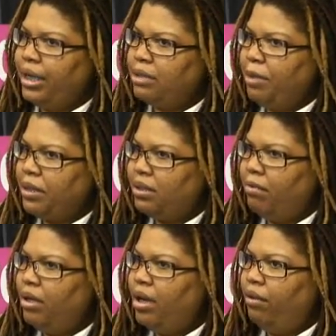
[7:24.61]
I expect
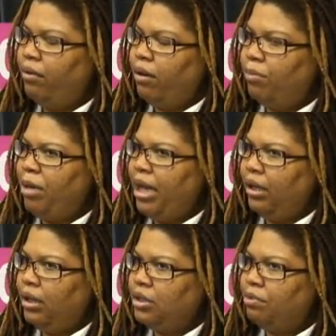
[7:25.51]
some of the other
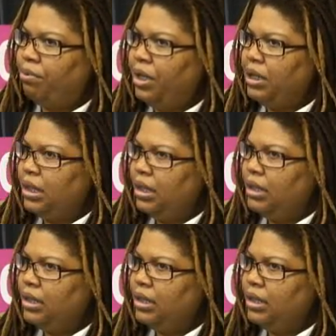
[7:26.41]
panelists to bring to